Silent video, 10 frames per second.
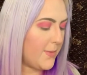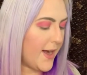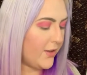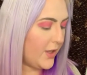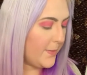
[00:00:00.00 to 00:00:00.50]

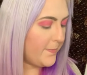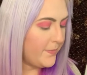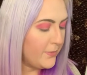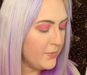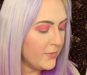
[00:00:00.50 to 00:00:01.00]
palette
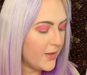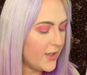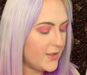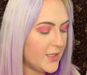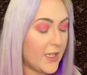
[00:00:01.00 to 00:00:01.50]

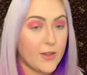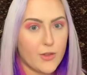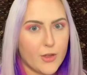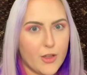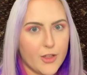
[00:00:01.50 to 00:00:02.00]
to get the
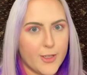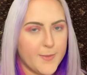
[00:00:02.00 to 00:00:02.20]
color.